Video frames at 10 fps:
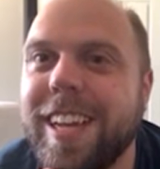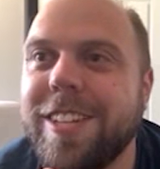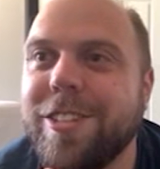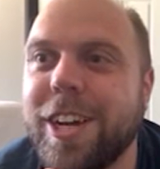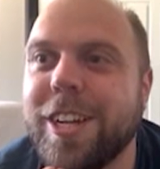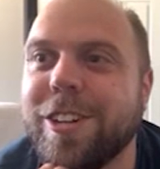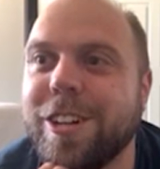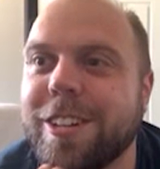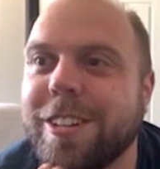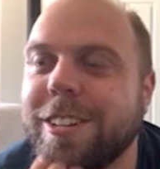Yeah,
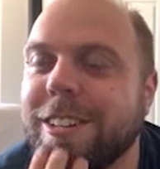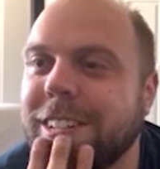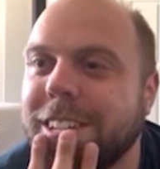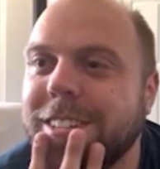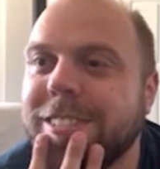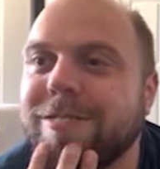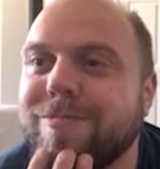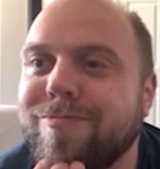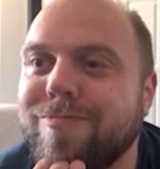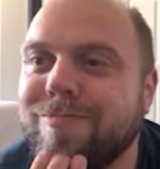I don't know either.
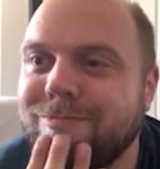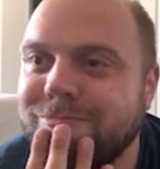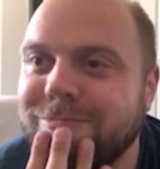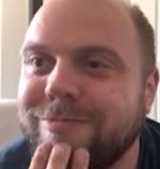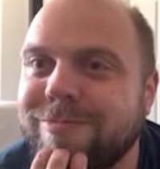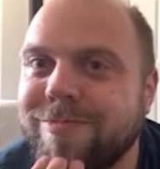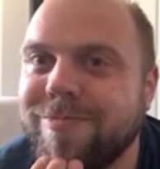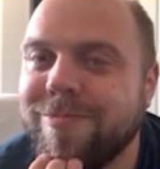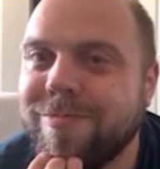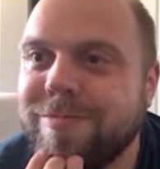That I have not
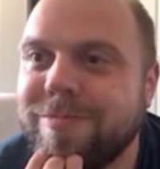gone on.